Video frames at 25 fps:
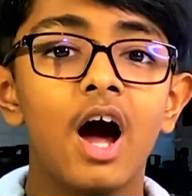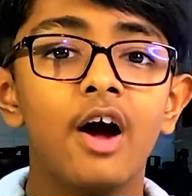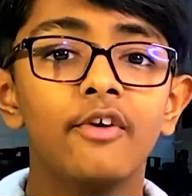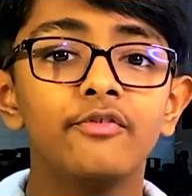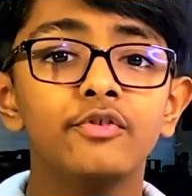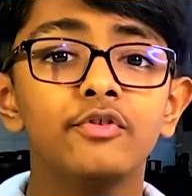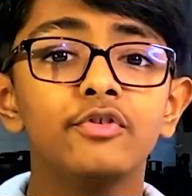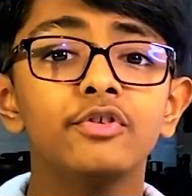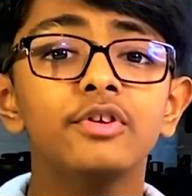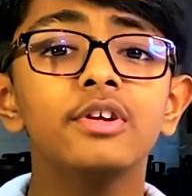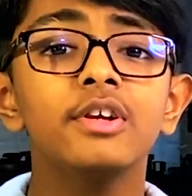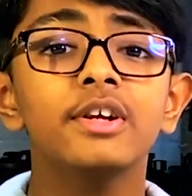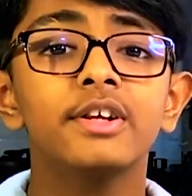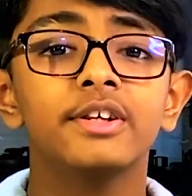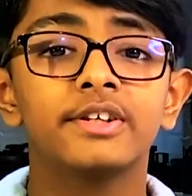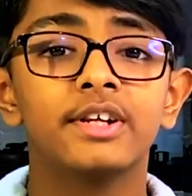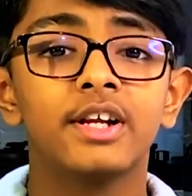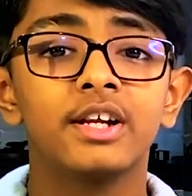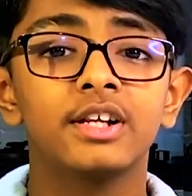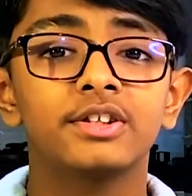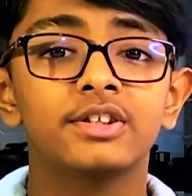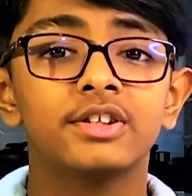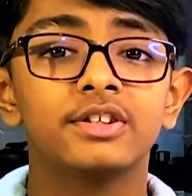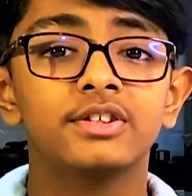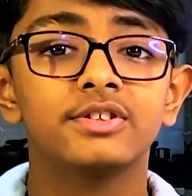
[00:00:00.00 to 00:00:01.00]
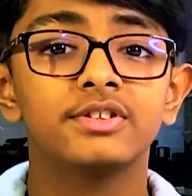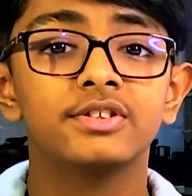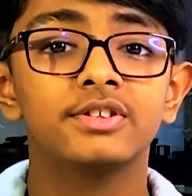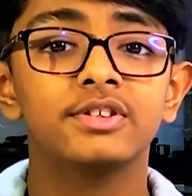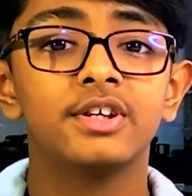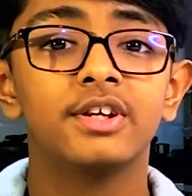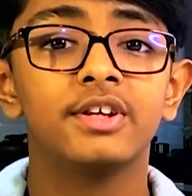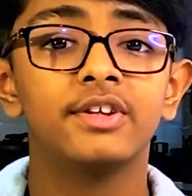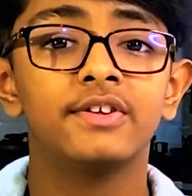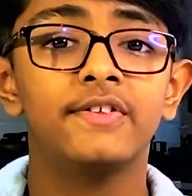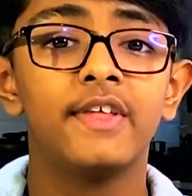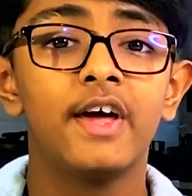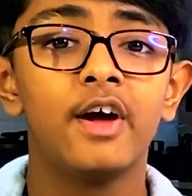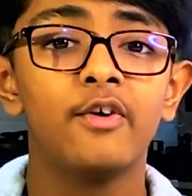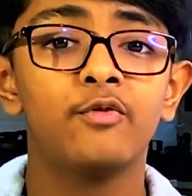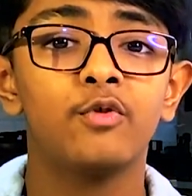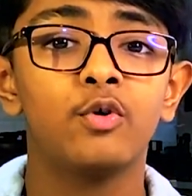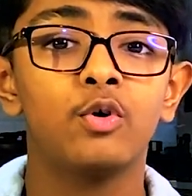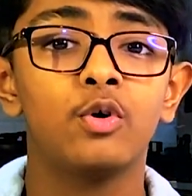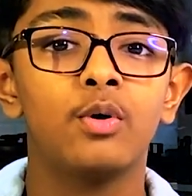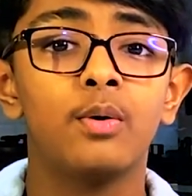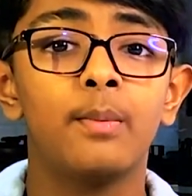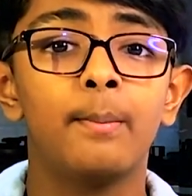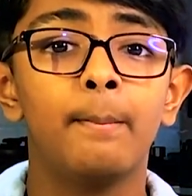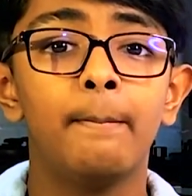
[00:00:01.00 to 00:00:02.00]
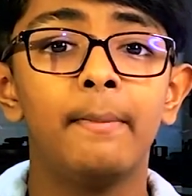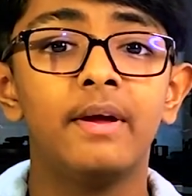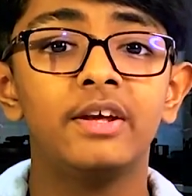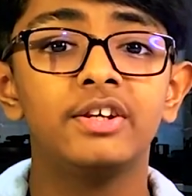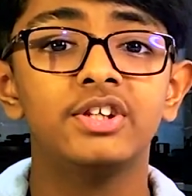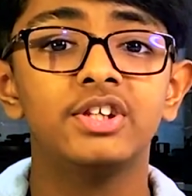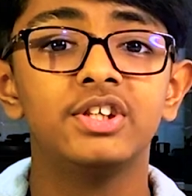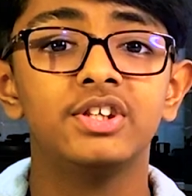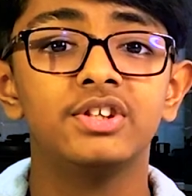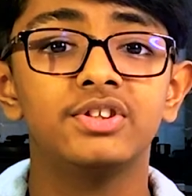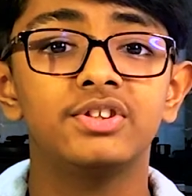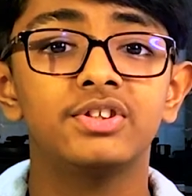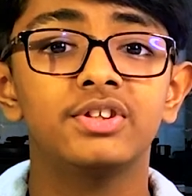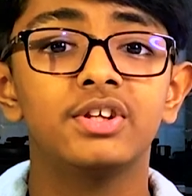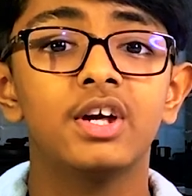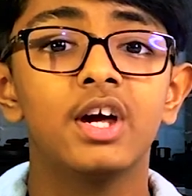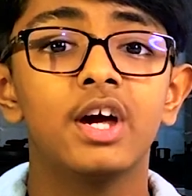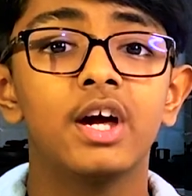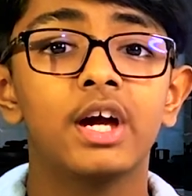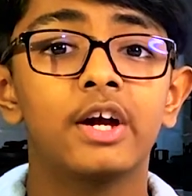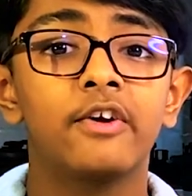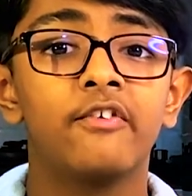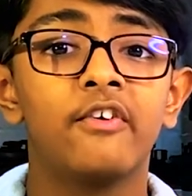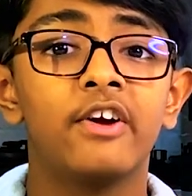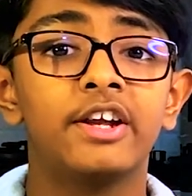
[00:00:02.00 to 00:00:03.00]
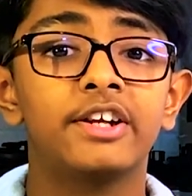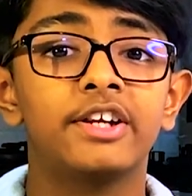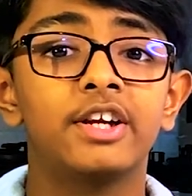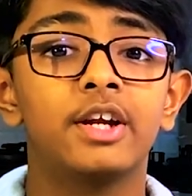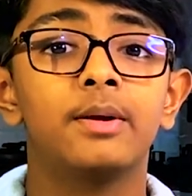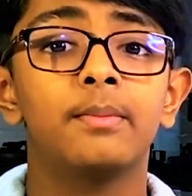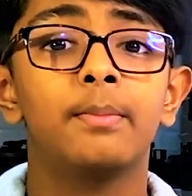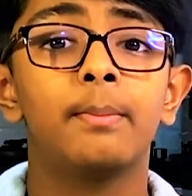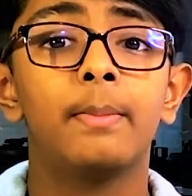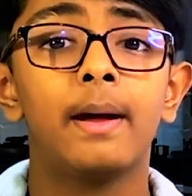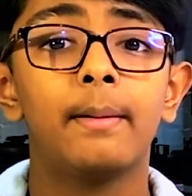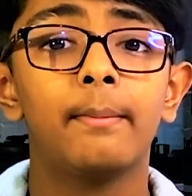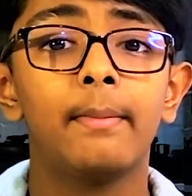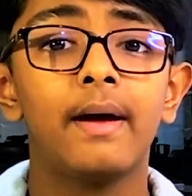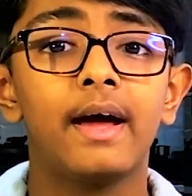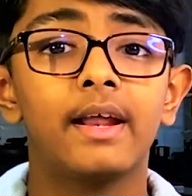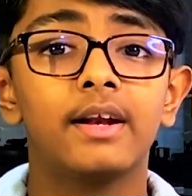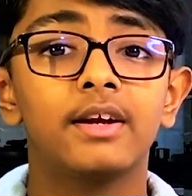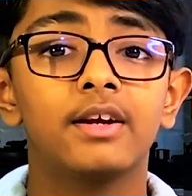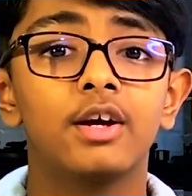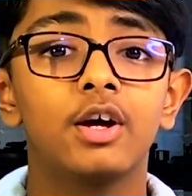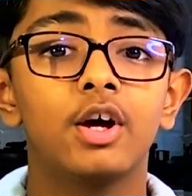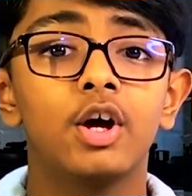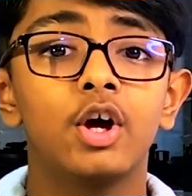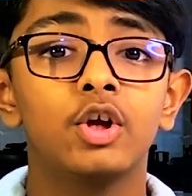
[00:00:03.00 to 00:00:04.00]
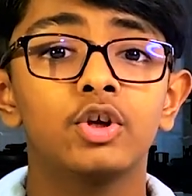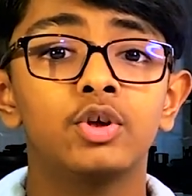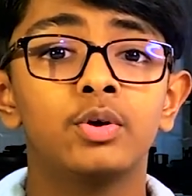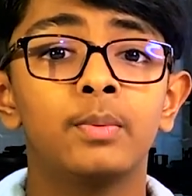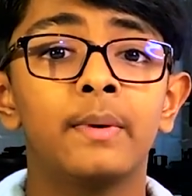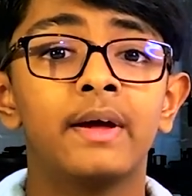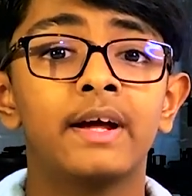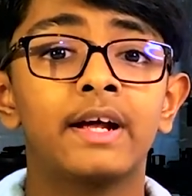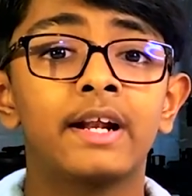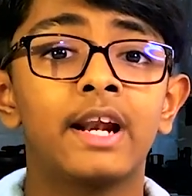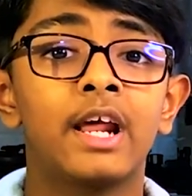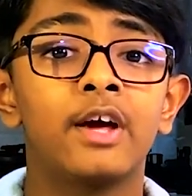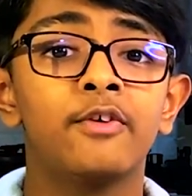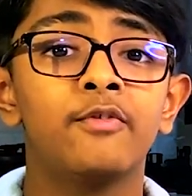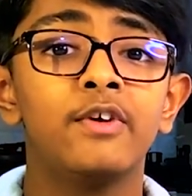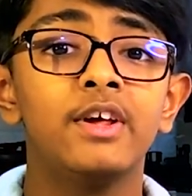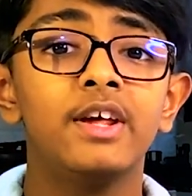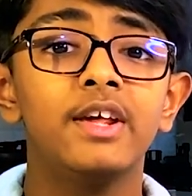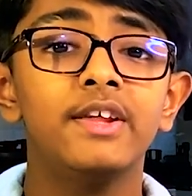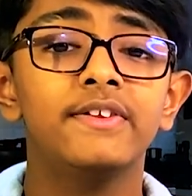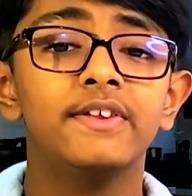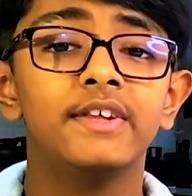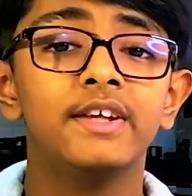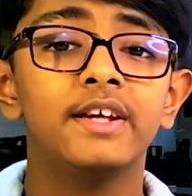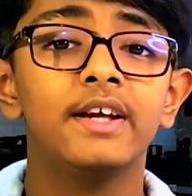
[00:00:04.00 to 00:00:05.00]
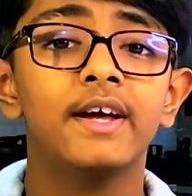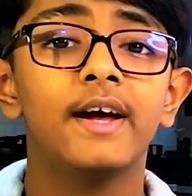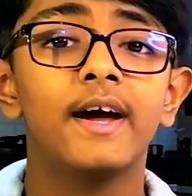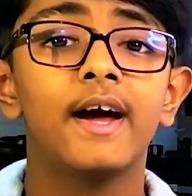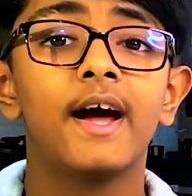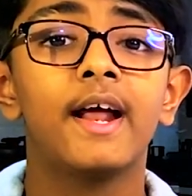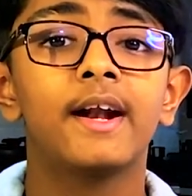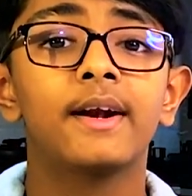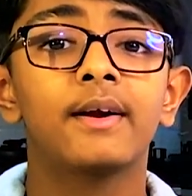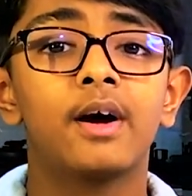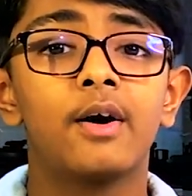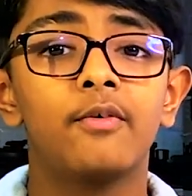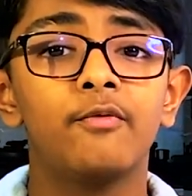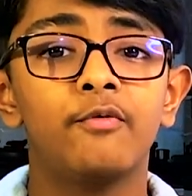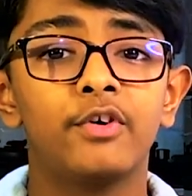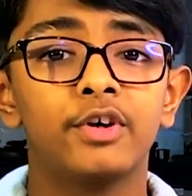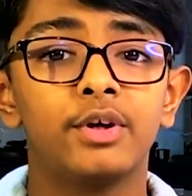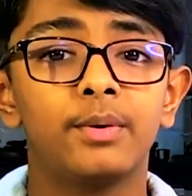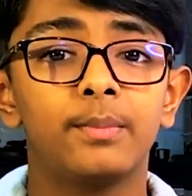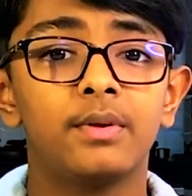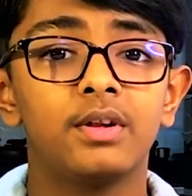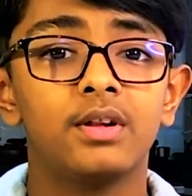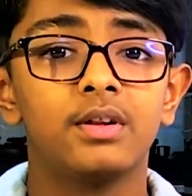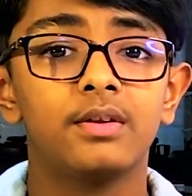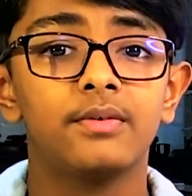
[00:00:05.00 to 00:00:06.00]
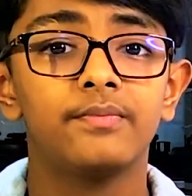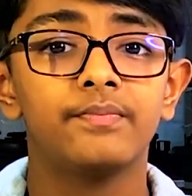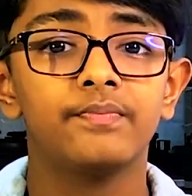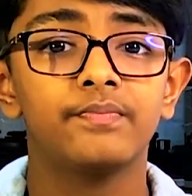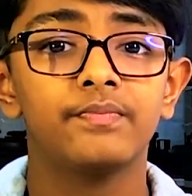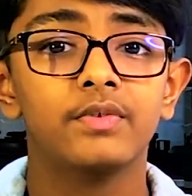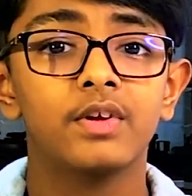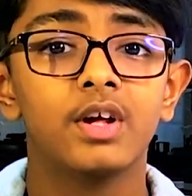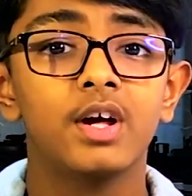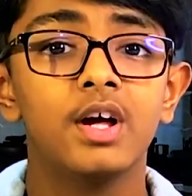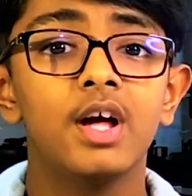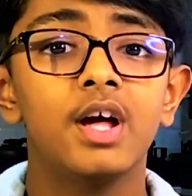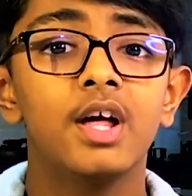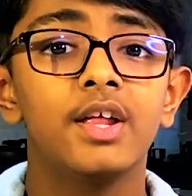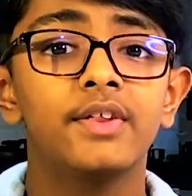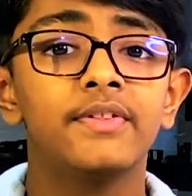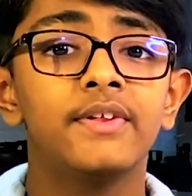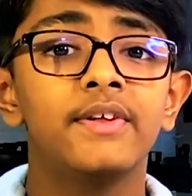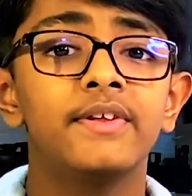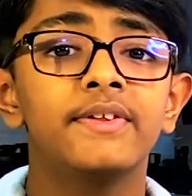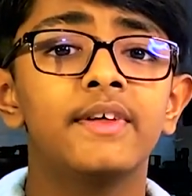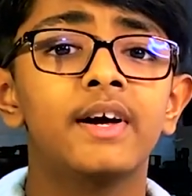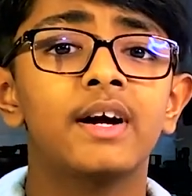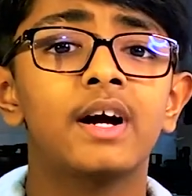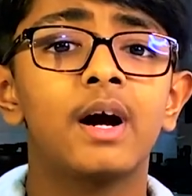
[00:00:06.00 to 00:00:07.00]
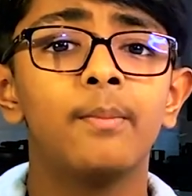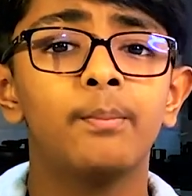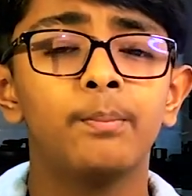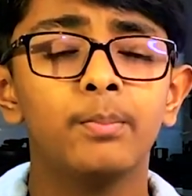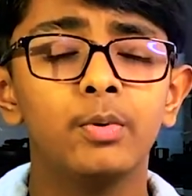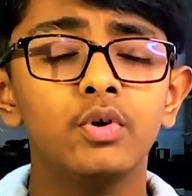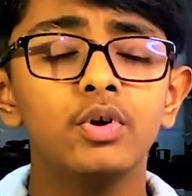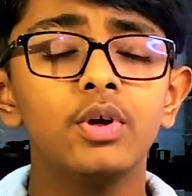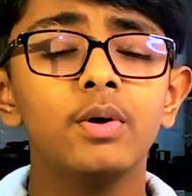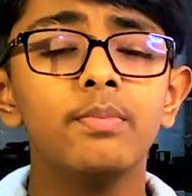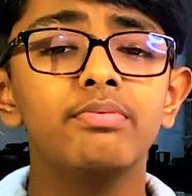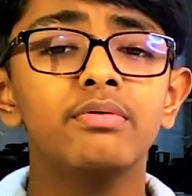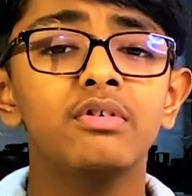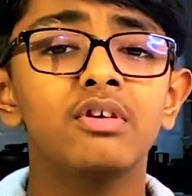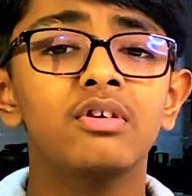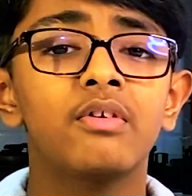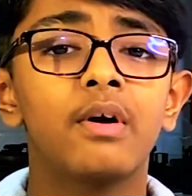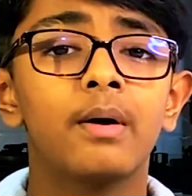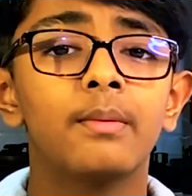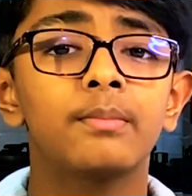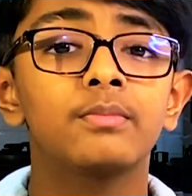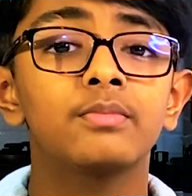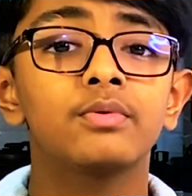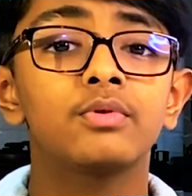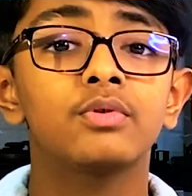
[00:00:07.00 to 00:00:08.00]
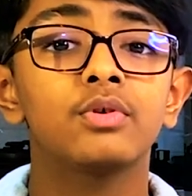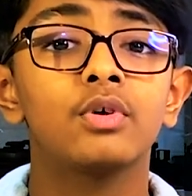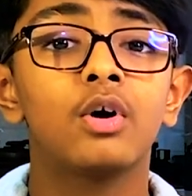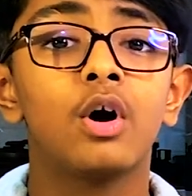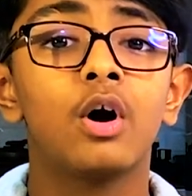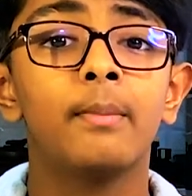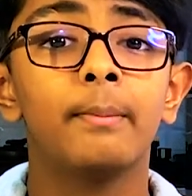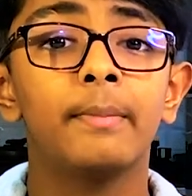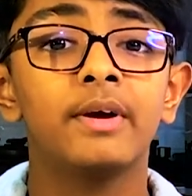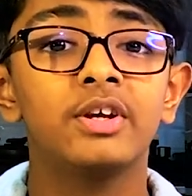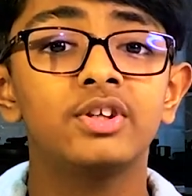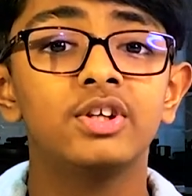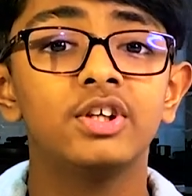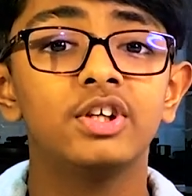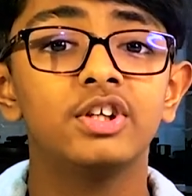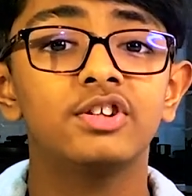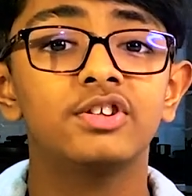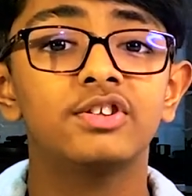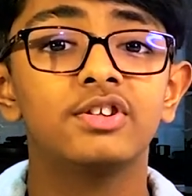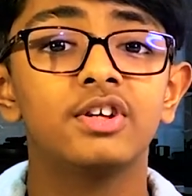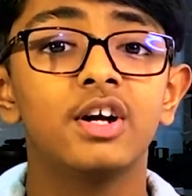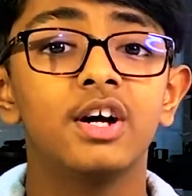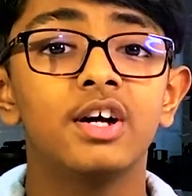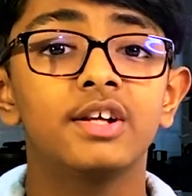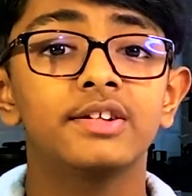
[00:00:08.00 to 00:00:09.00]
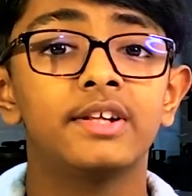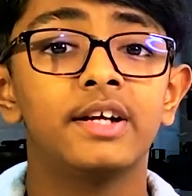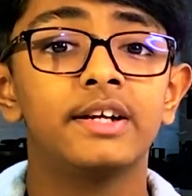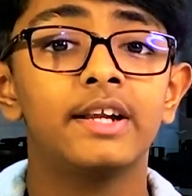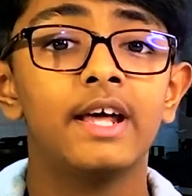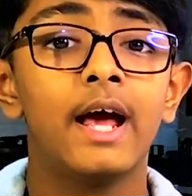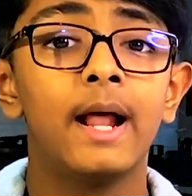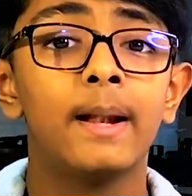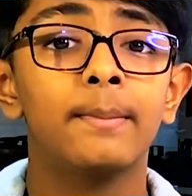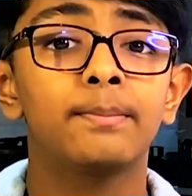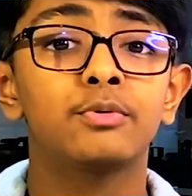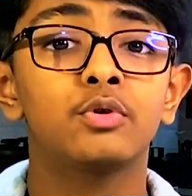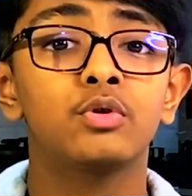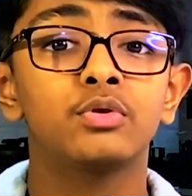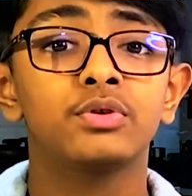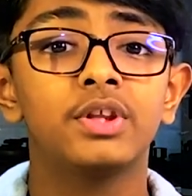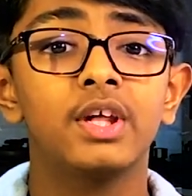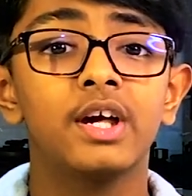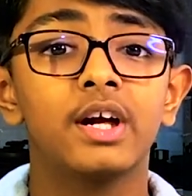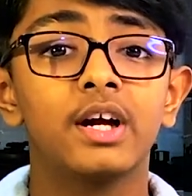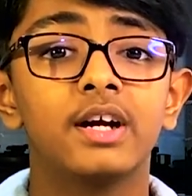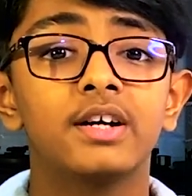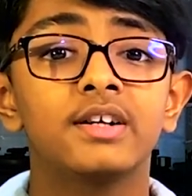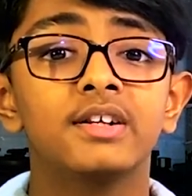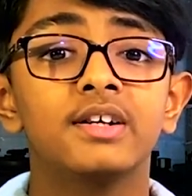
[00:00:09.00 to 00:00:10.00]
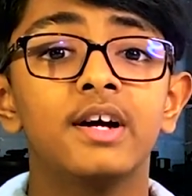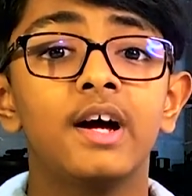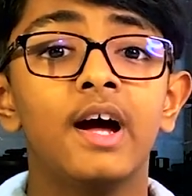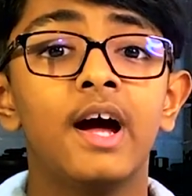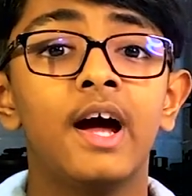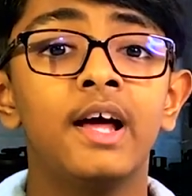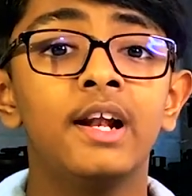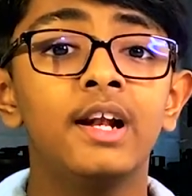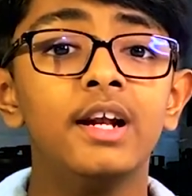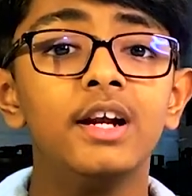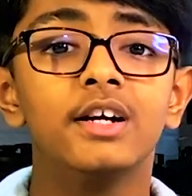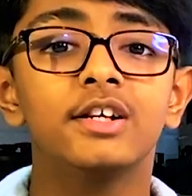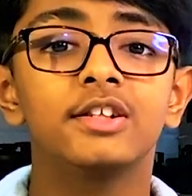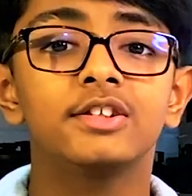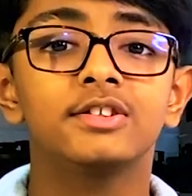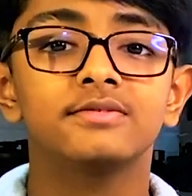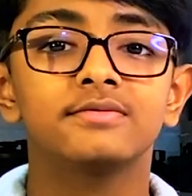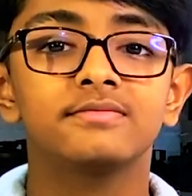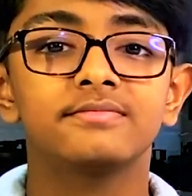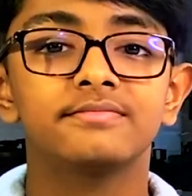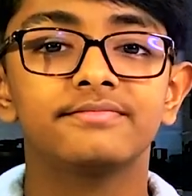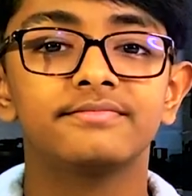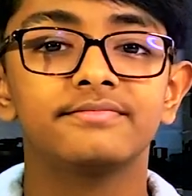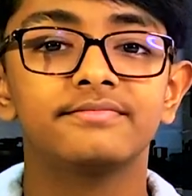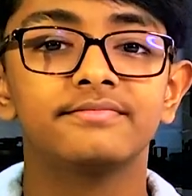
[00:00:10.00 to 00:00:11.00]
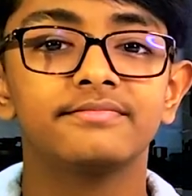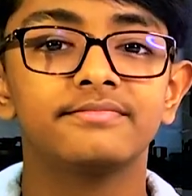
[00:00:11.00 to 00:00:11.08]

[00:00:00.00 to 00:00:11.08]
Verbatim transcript: Artificial intelligence is therefore machines created by man to make life easy and comfortable. These are computer programs or machines that help to think and learn.